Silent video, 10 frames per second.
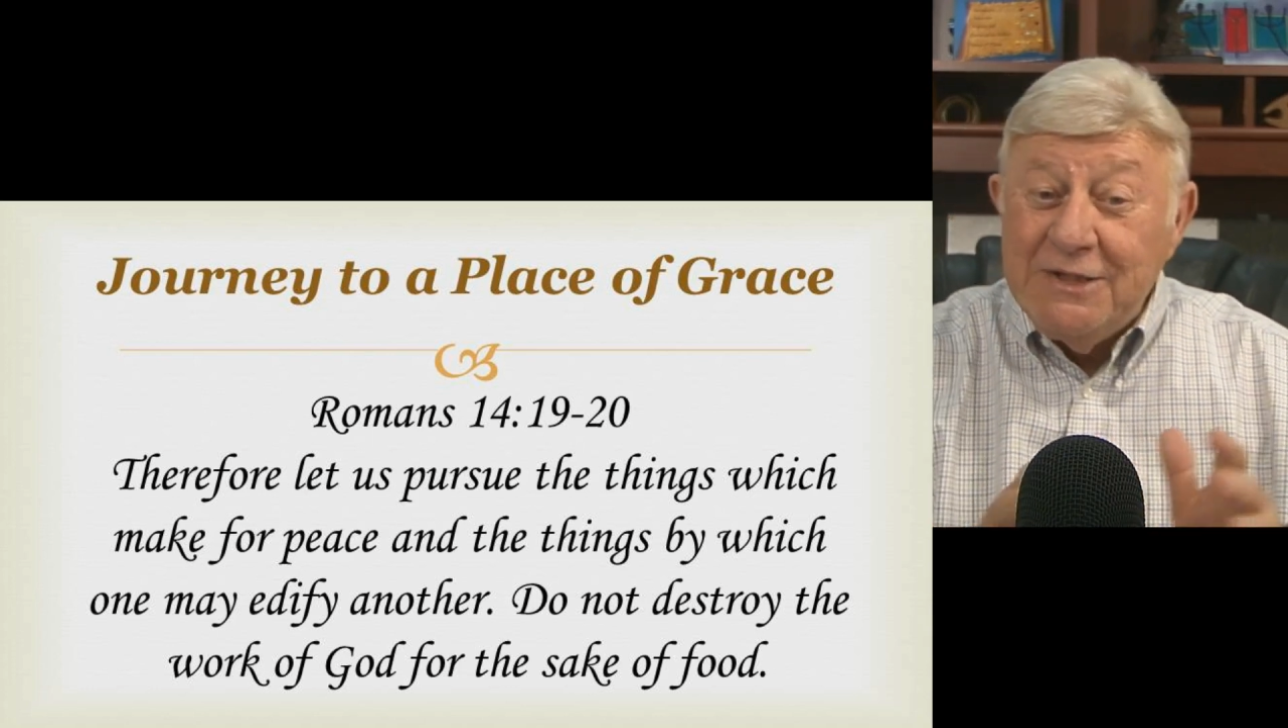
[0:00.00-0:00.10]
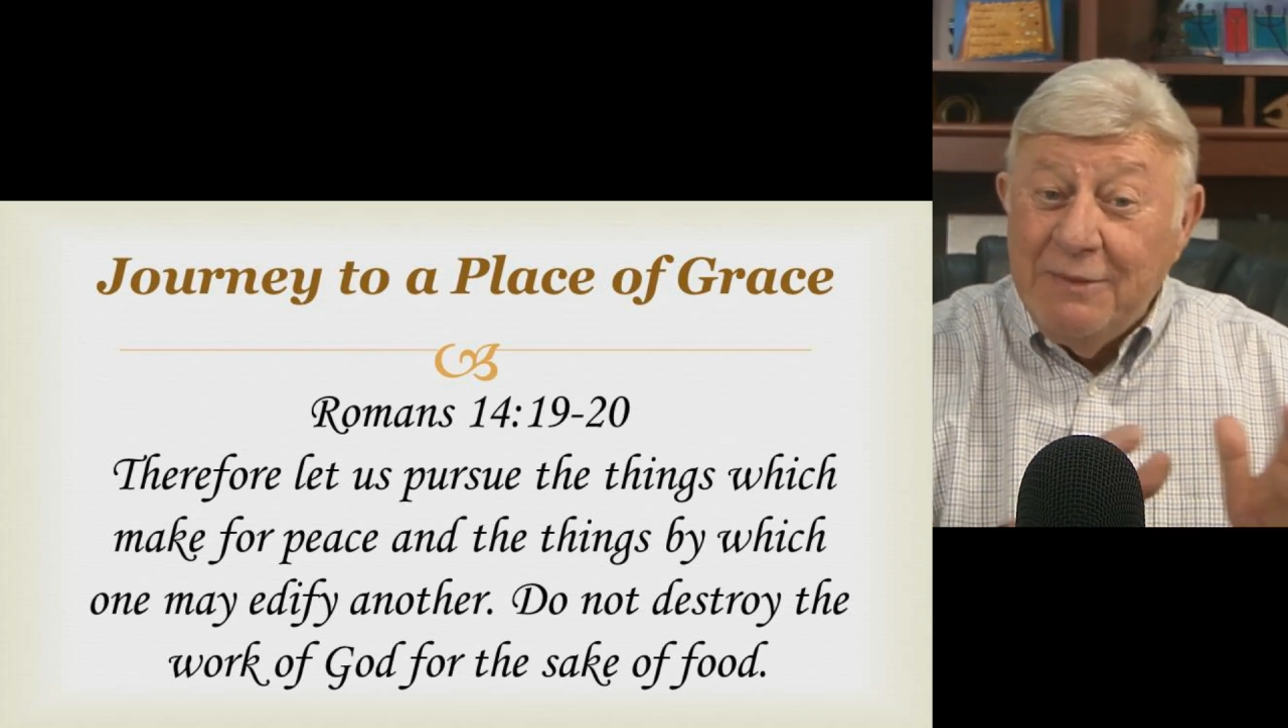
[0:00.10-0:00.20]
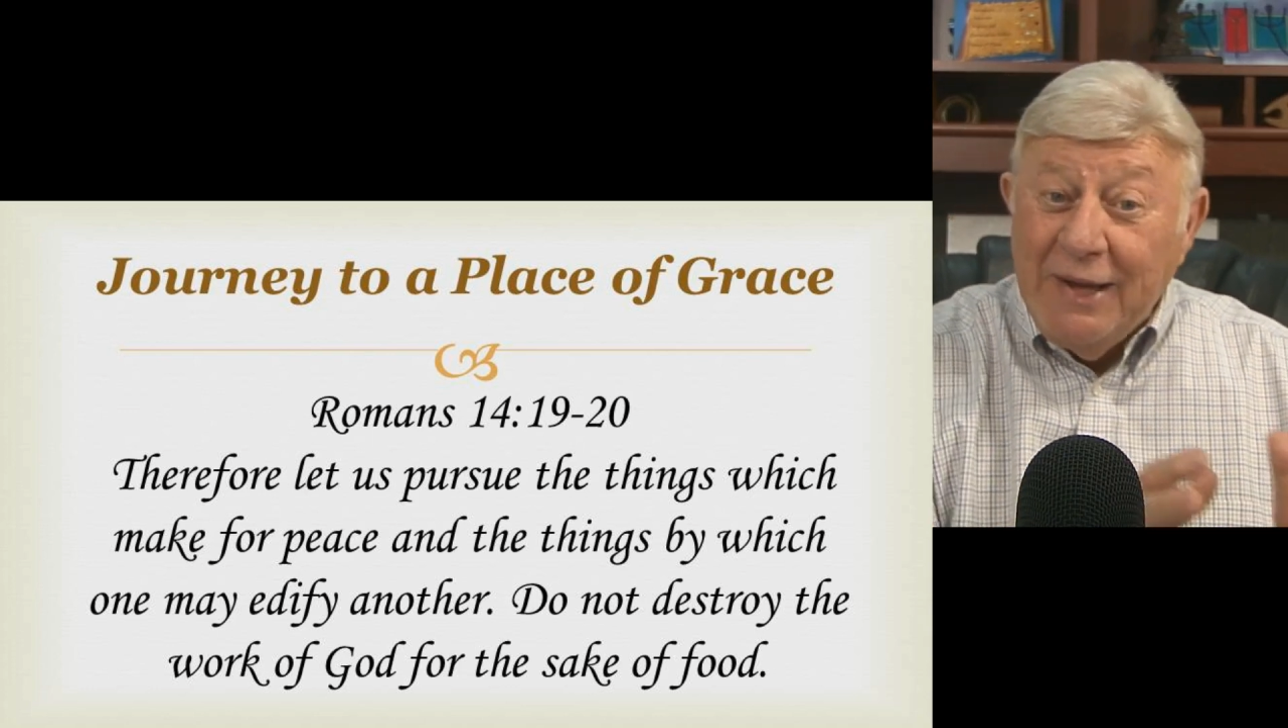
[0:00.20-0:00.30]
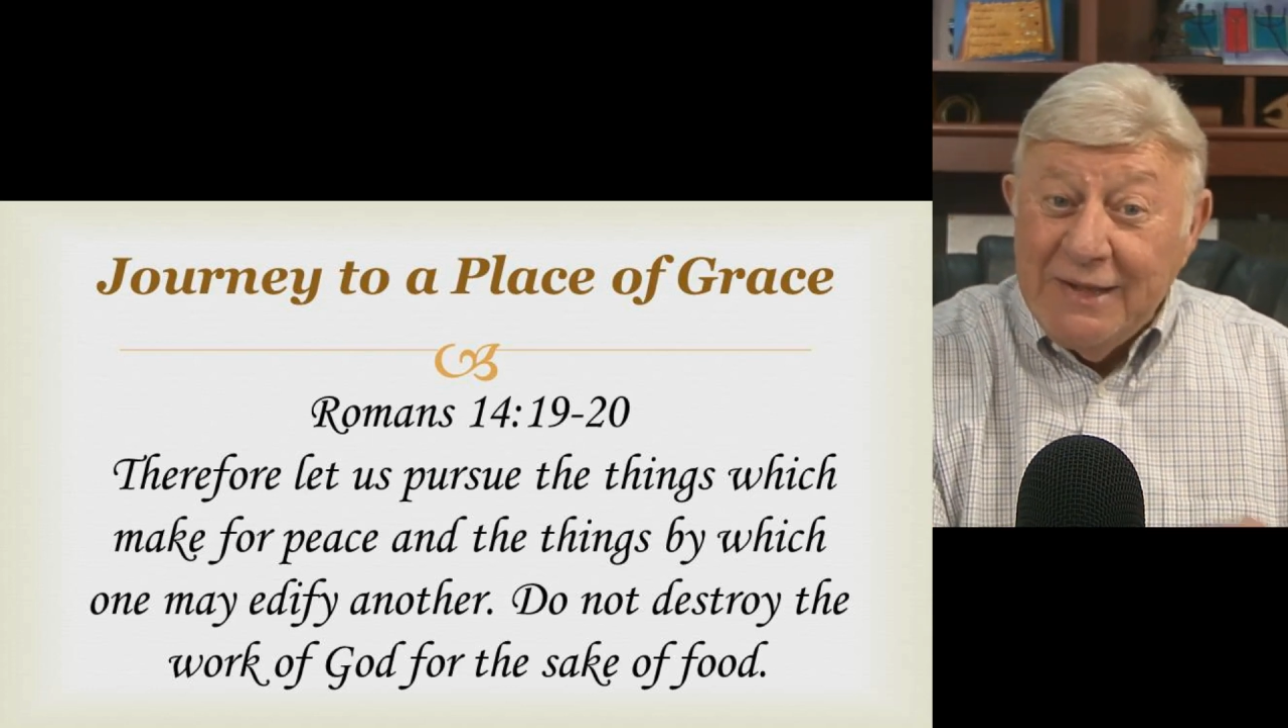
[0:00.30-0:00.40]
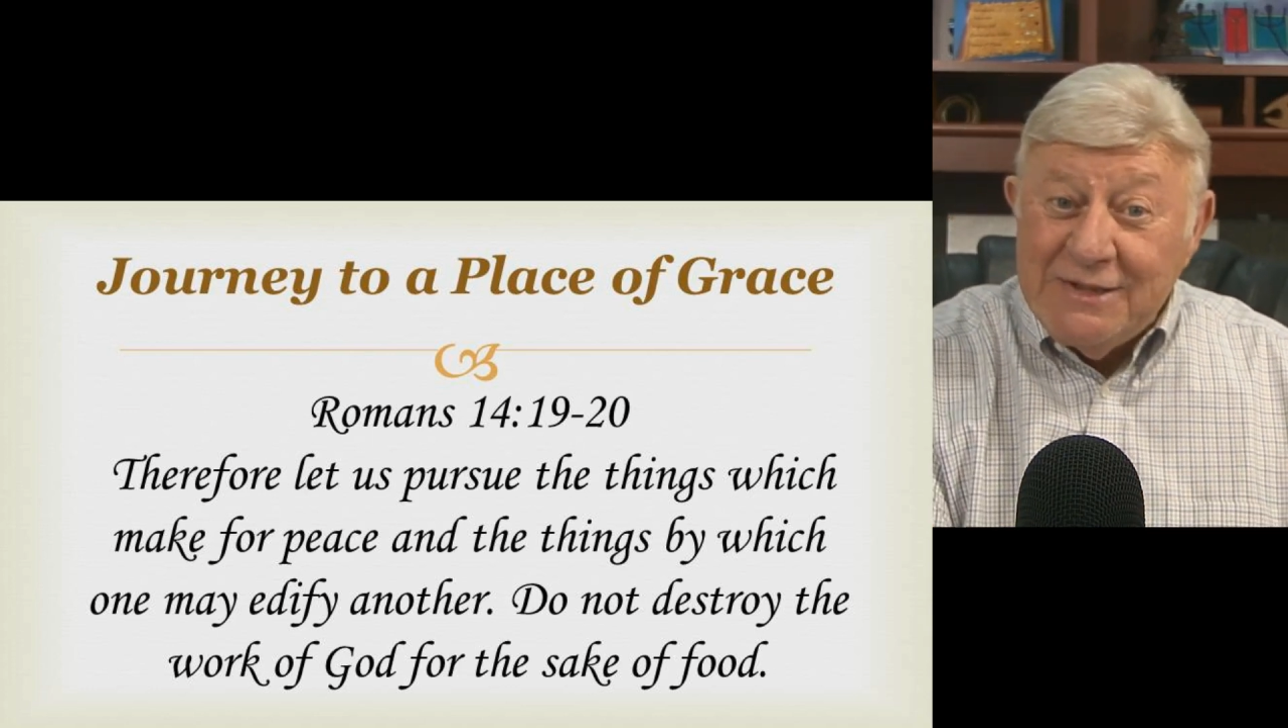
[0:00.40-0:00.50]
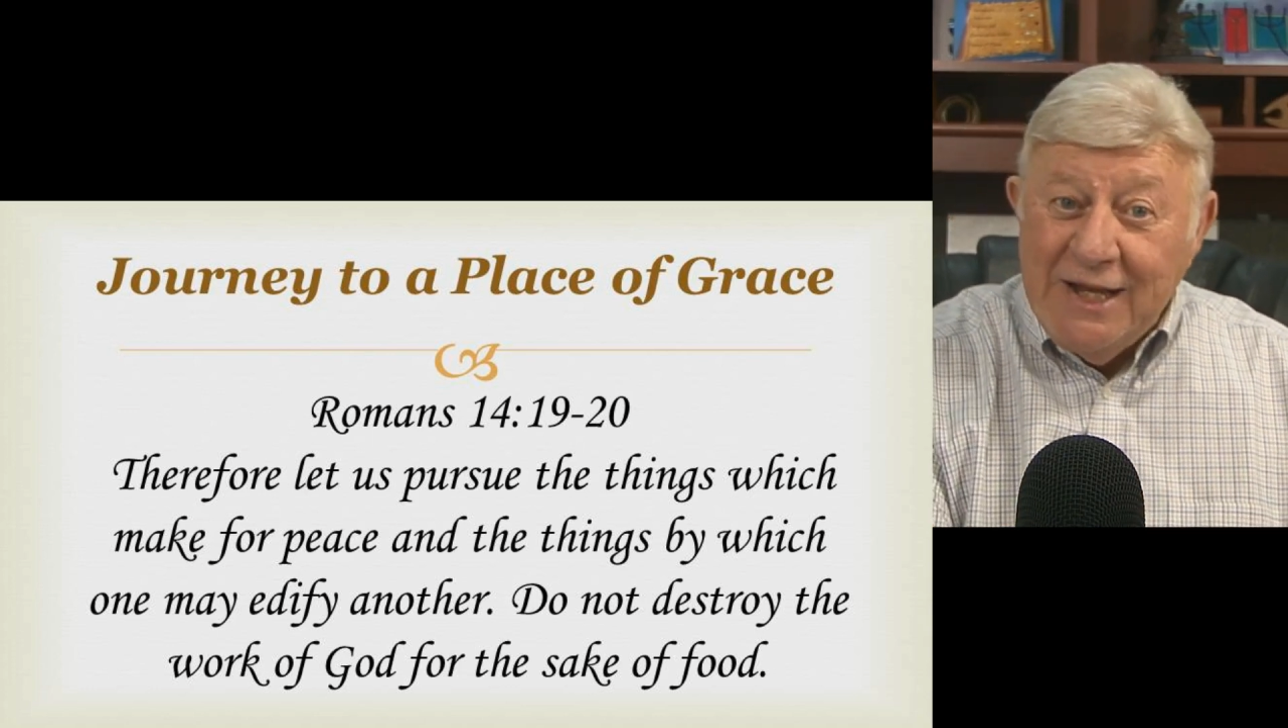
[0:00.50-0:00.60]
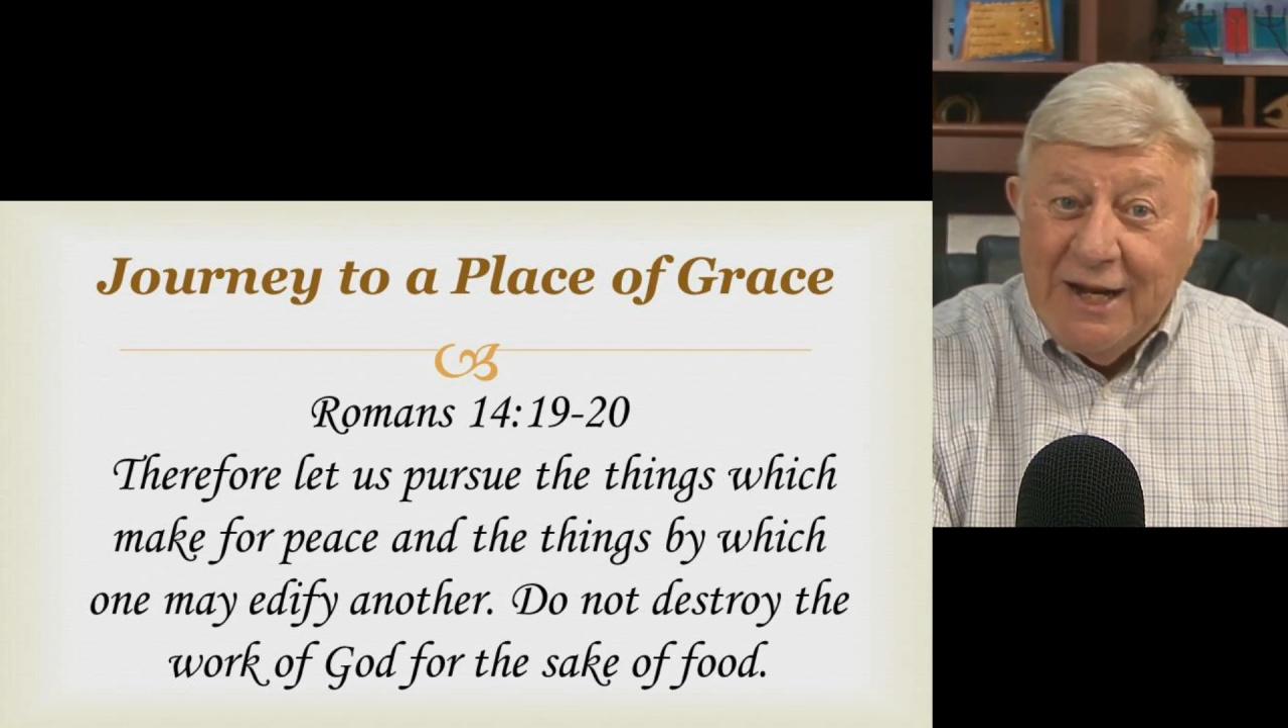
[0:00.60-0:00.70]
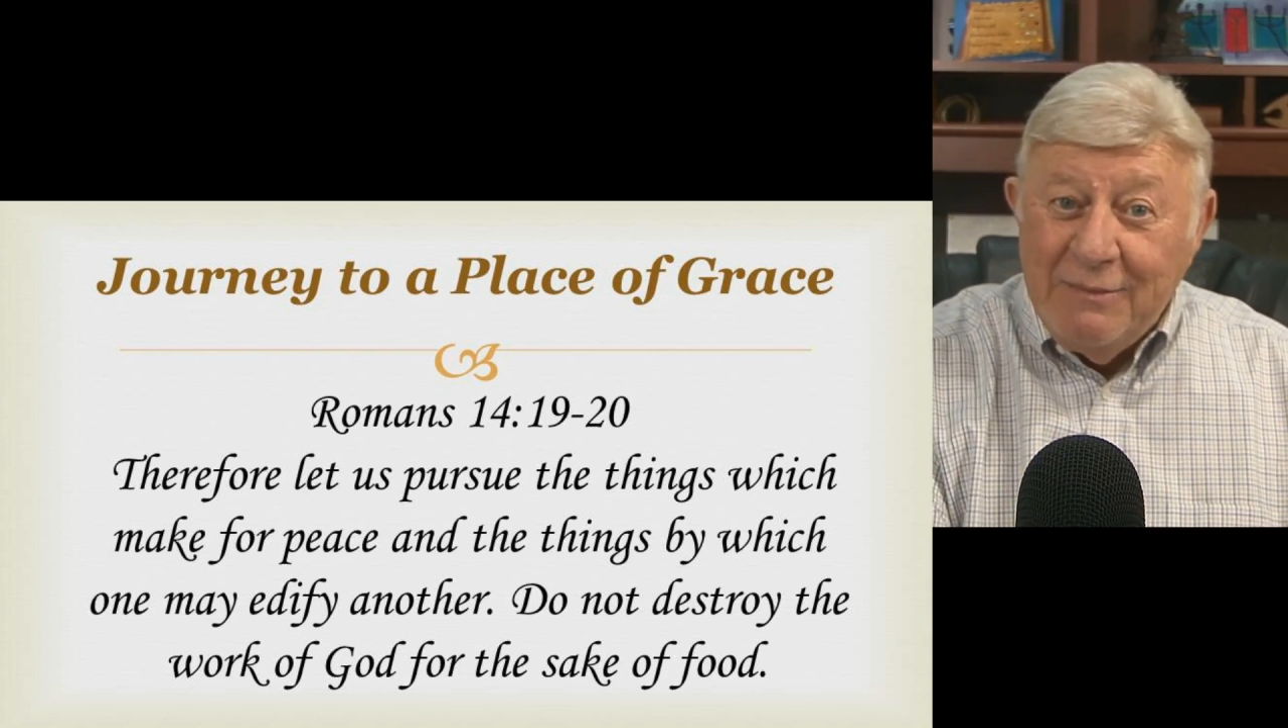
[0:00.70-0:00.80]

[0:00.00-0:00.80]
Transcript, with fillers: I'm outside of